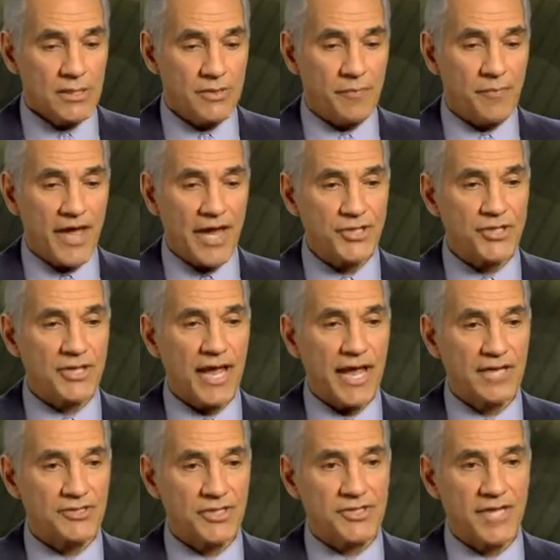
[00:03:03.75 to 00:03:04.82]
The patient
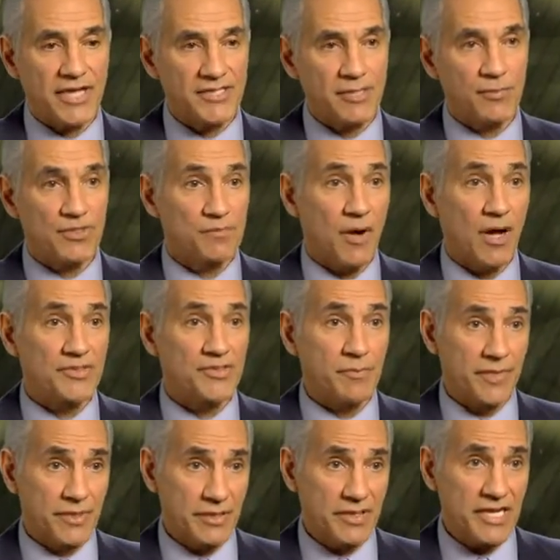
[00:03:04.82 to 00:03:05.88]
has to take some
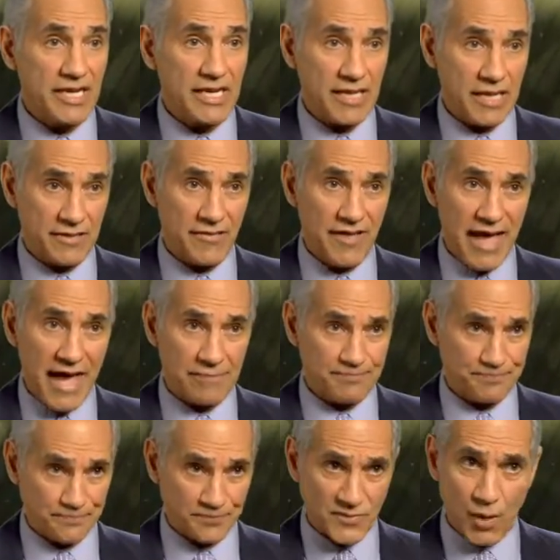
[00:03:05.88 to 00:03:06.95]
responsibility in that
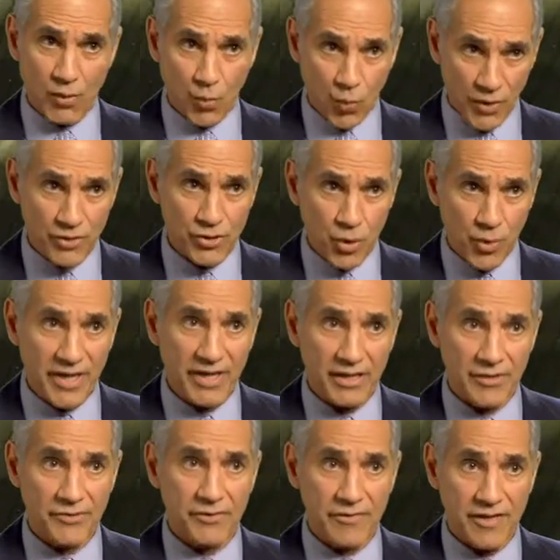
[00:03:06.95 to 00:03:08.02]
we're doing an
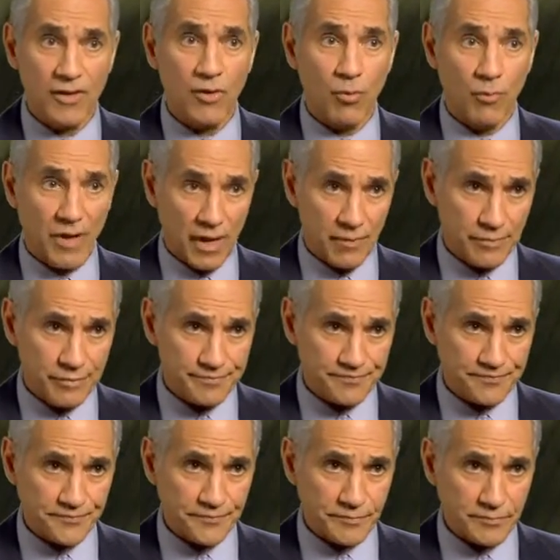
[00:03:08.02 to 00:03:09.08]
intrathecal pump
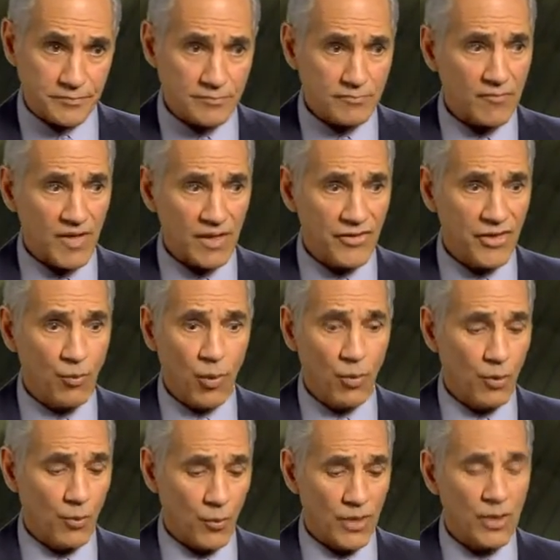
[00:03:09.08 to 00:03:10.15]
that
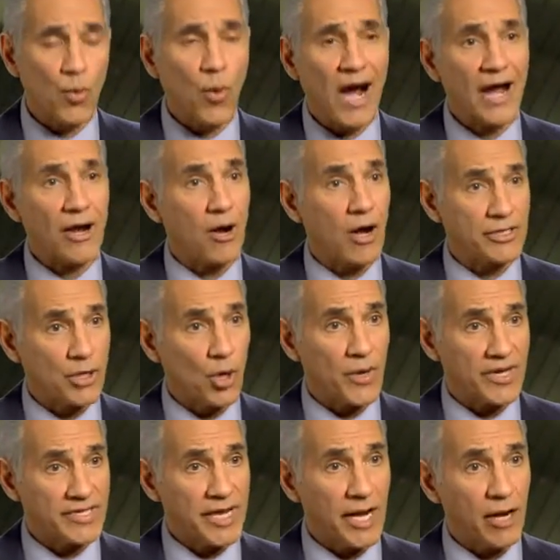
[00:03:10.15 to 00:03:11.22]
will require
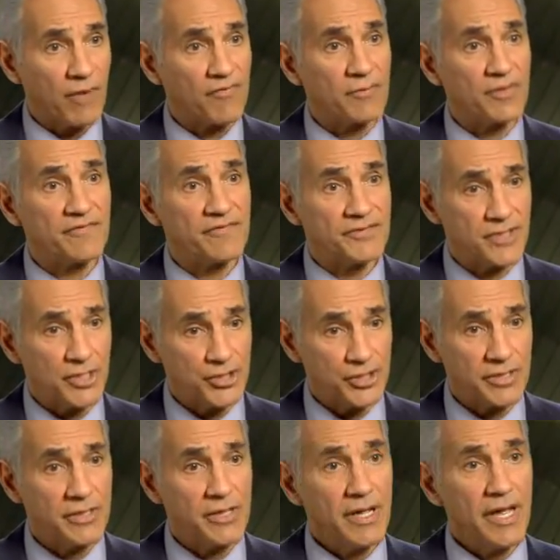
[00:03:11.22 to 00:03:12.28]
ongoing care from the
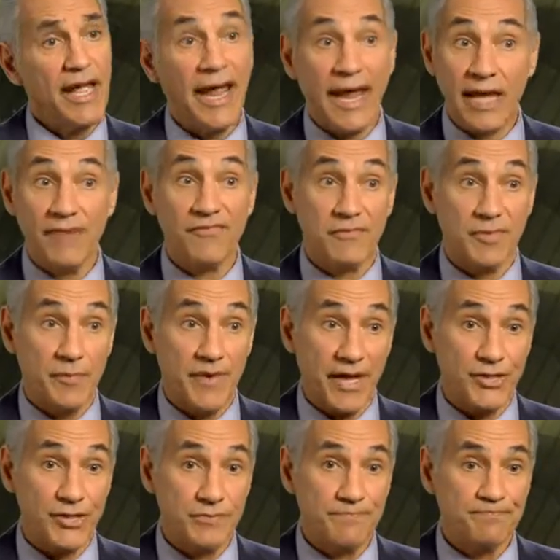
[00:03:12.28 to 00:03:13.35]
physician and from the
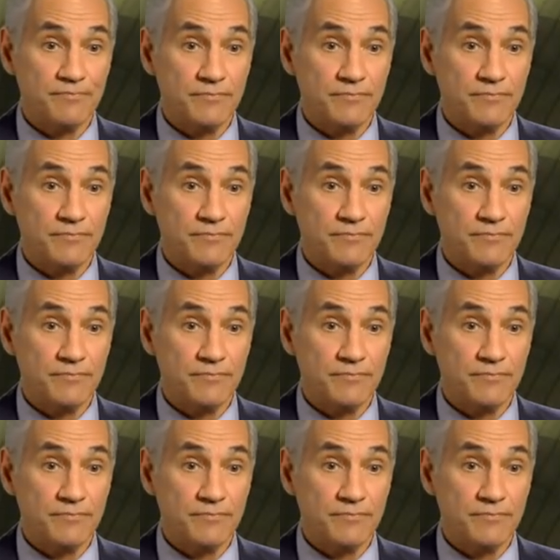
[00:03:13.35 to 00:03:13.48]
patient,